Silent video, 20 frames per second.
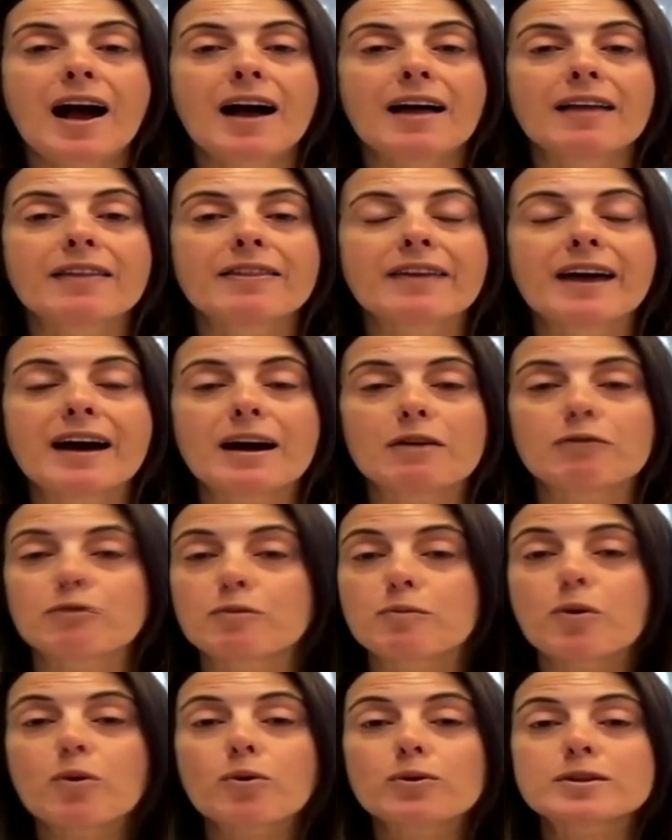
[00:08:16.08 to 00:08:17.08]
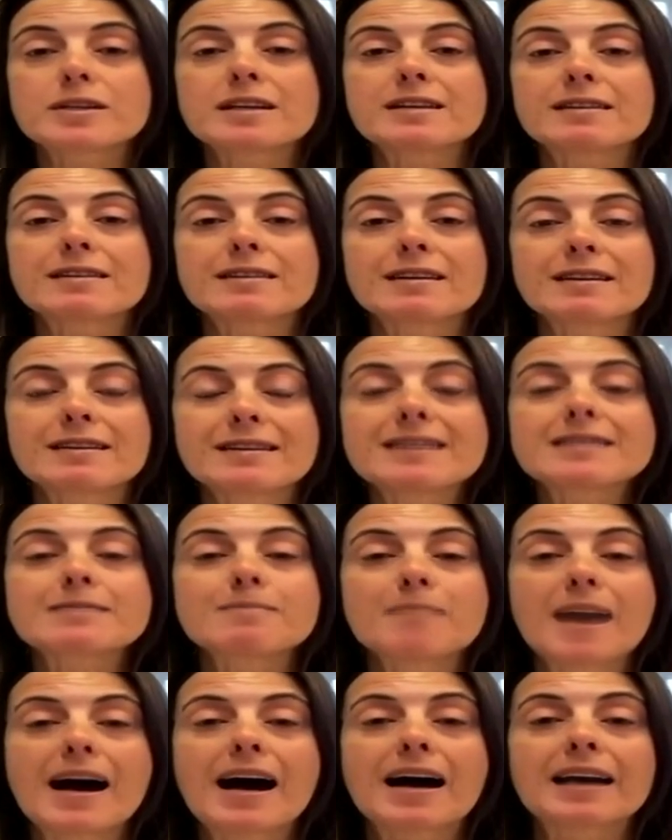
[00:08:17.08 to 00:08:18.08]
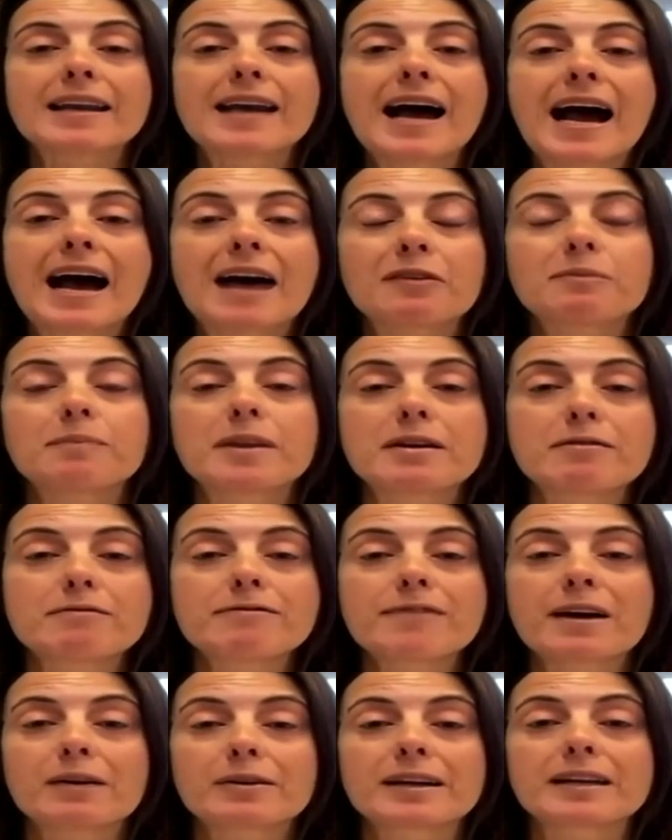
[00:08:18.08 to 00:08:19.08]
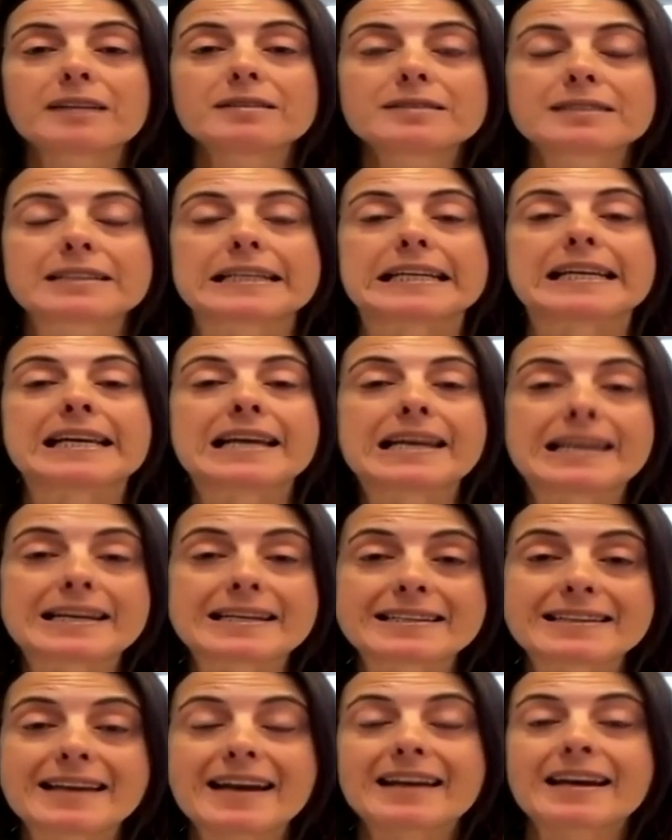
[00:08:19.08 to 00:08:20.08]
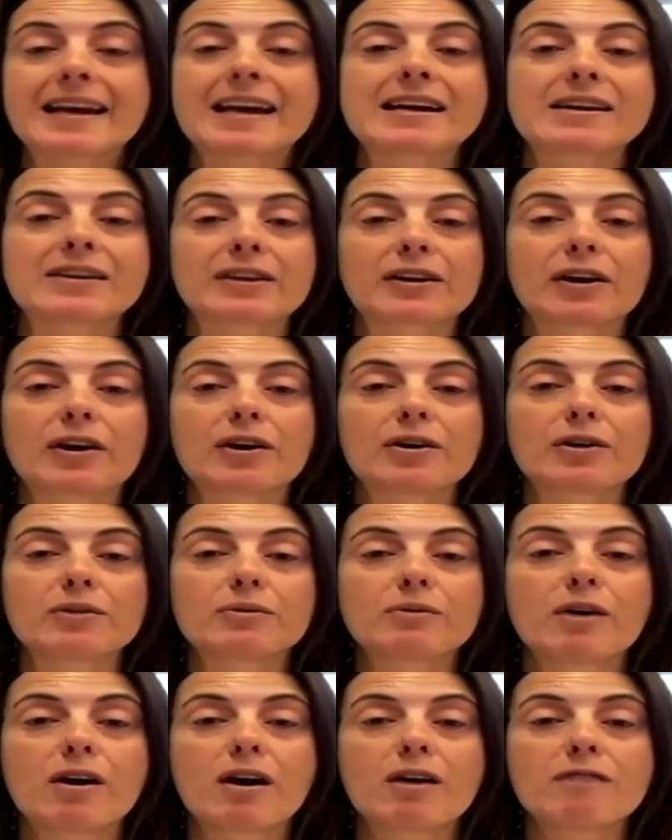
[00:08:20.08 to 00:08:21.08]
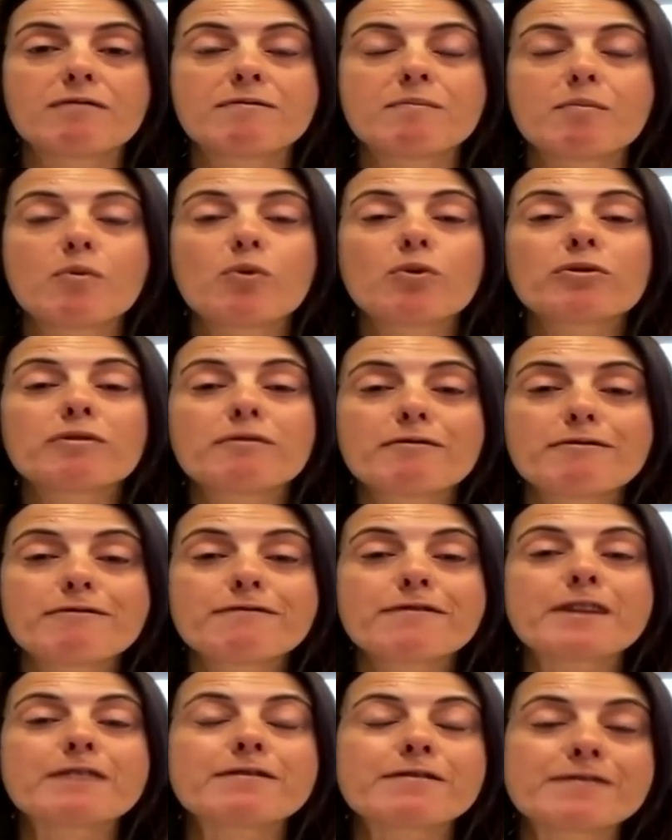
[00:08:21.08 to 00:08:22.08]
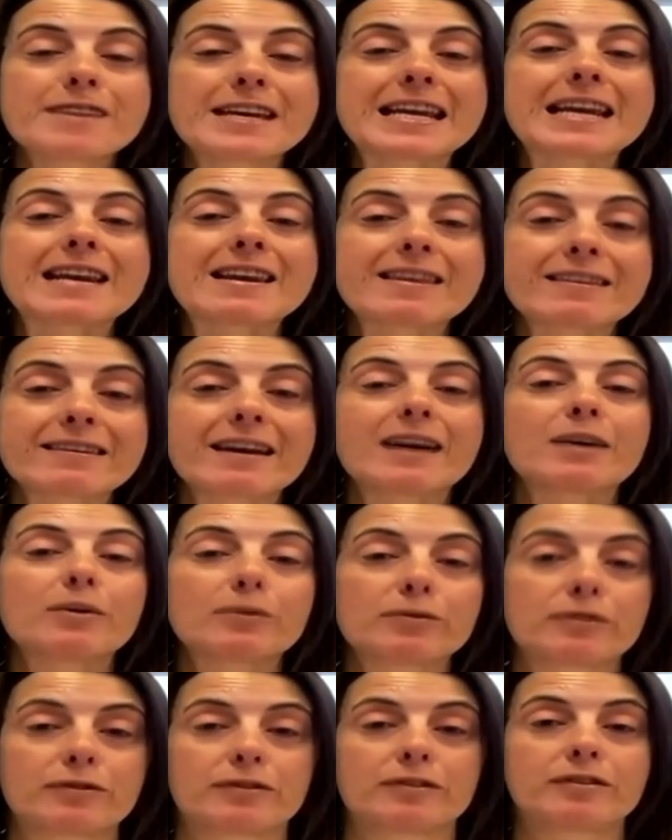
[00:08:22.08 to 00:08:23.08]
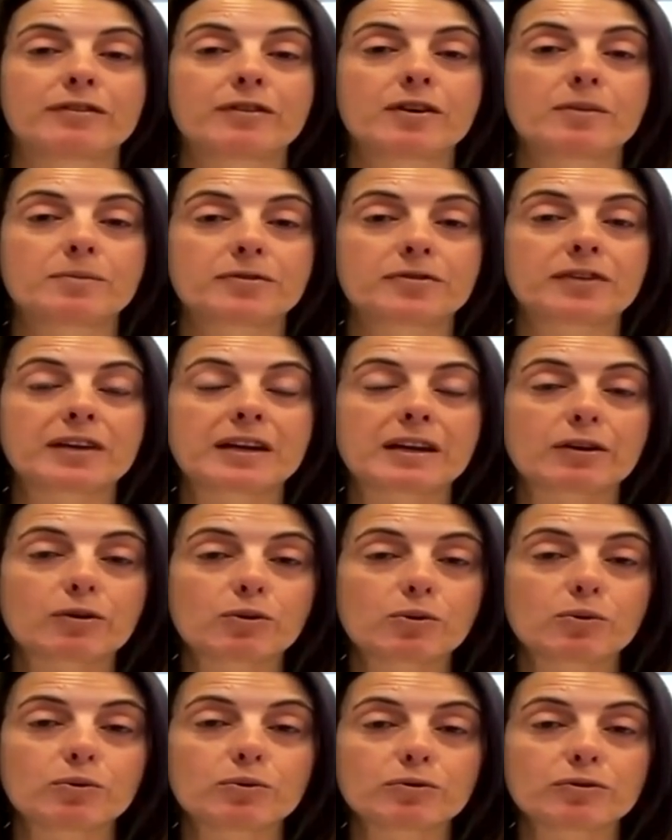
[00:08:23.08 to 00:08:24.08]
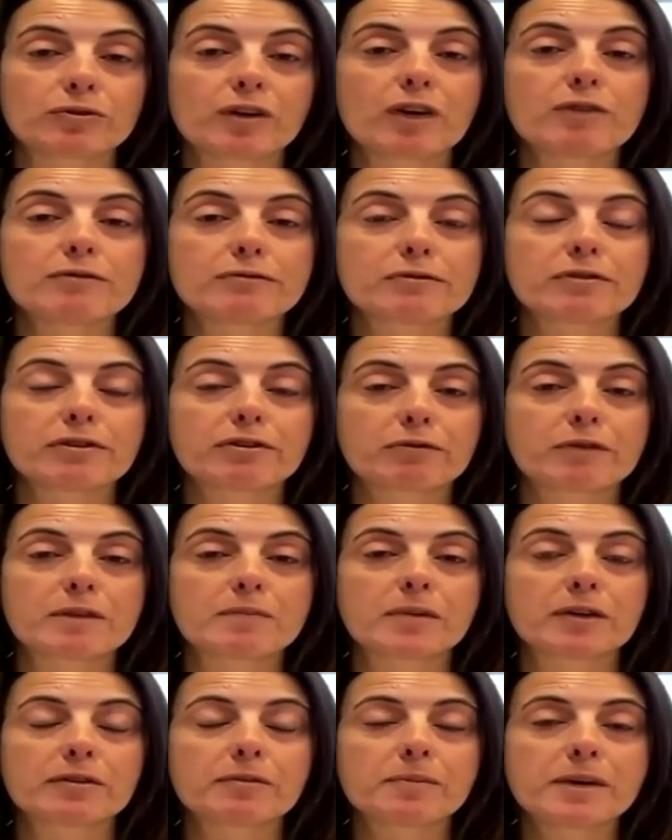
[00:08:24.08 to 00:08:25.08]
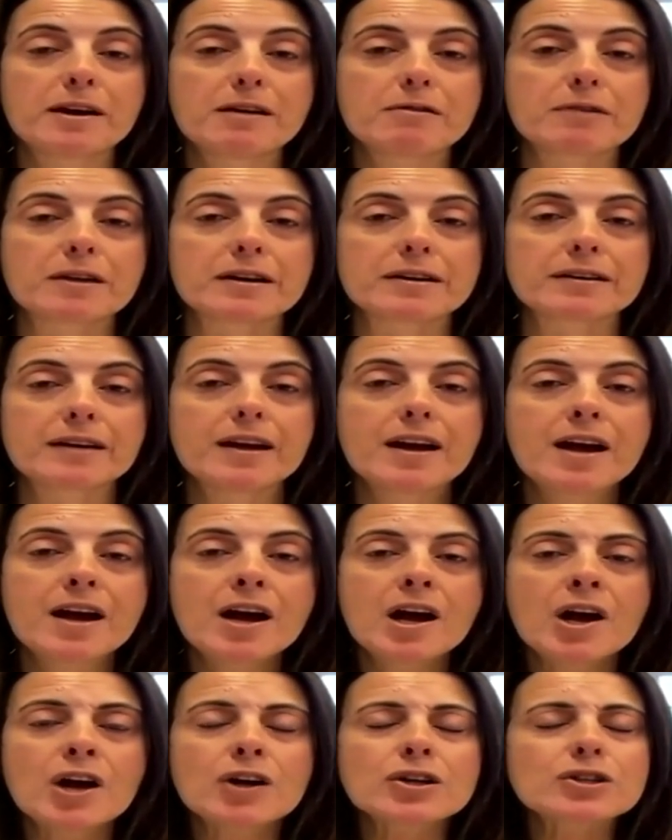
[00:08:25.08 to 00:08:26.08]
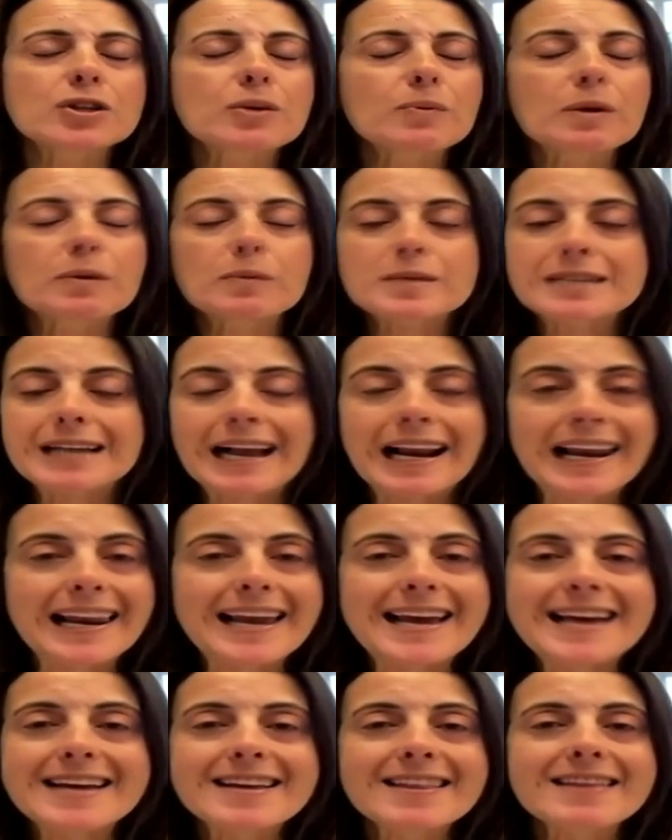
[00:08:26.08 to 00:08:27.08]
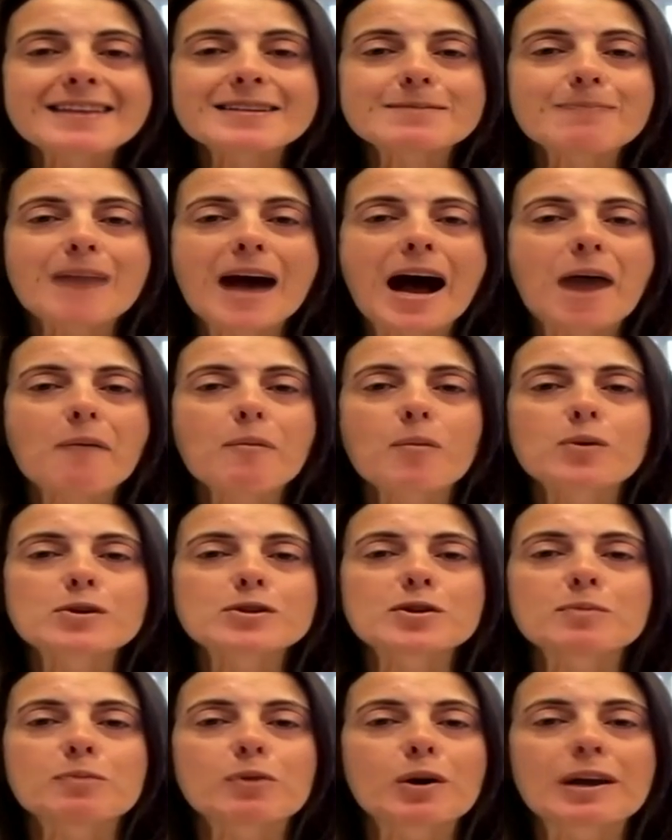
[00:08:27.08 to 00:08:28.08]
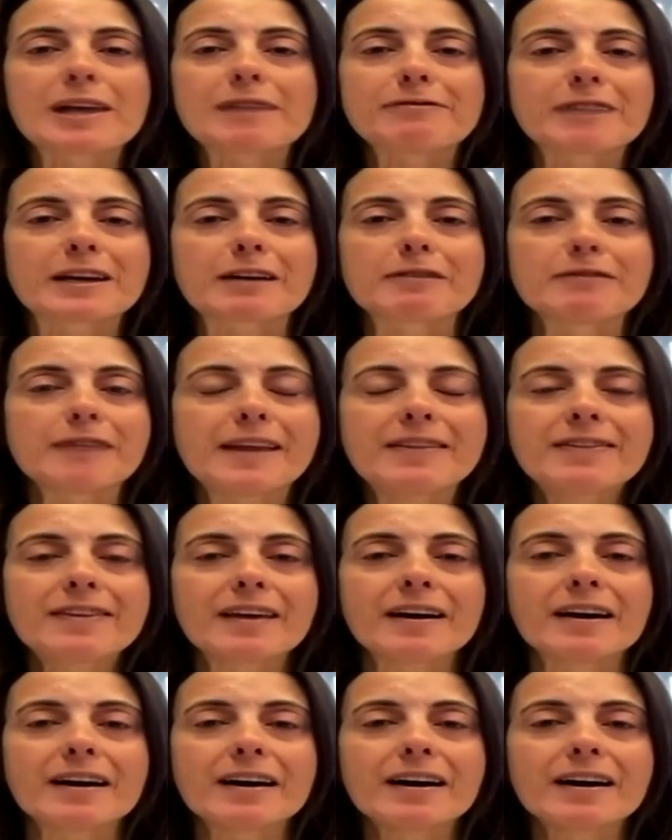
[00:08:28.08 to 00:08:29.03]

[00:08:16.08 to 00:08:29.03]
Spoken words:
that reported that this man had been found guilty nearly a decade ago of more than 15,000 obscene calls over a 3-month period. So it was clear this man was a prolific offender.